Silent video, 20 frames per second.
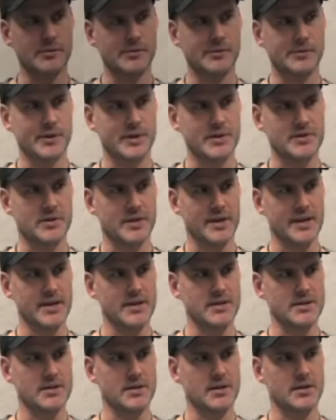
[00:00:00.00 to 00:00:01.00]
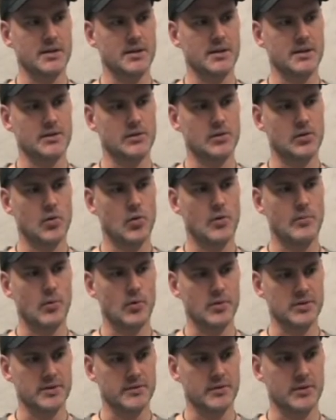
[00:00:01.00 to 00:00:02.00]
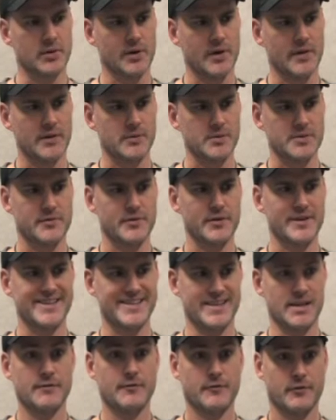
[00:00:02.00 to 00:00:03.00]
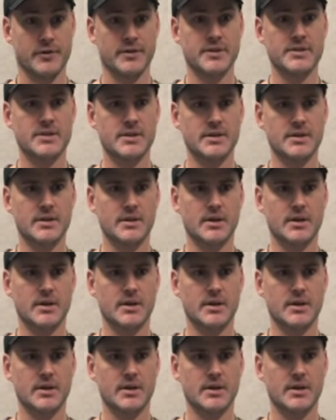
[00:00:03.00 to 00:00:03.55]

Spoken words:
really sort of easier or more difficult. I think it was very different.